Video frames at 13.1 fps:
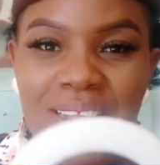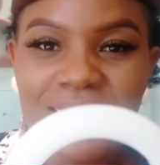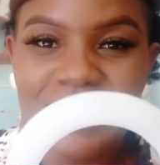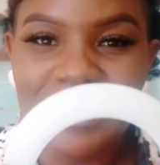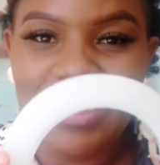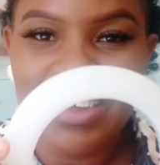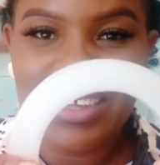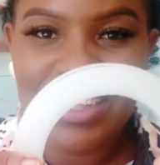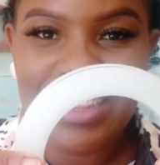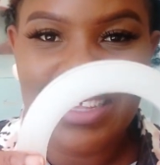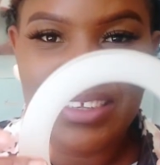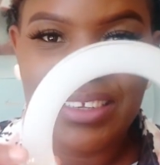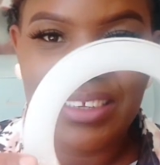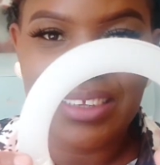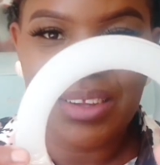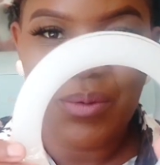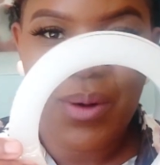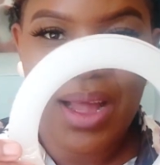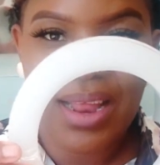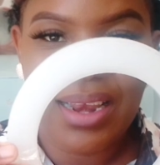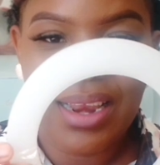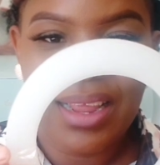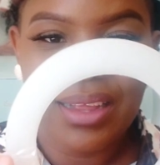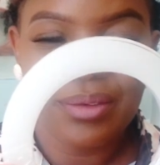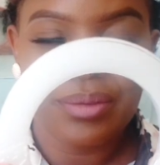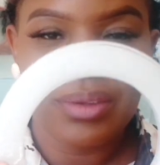So this is the one.
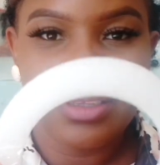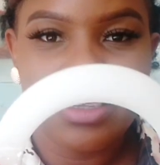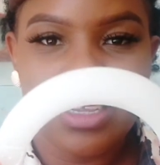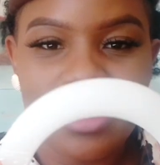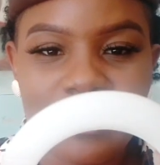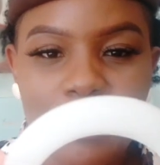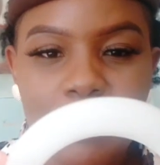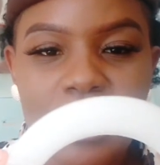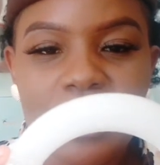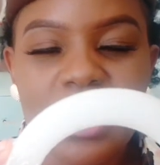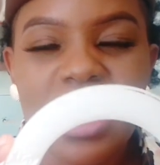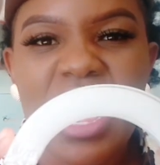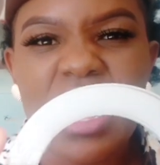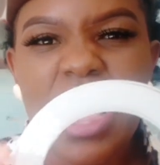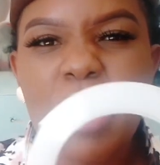It's a bit like,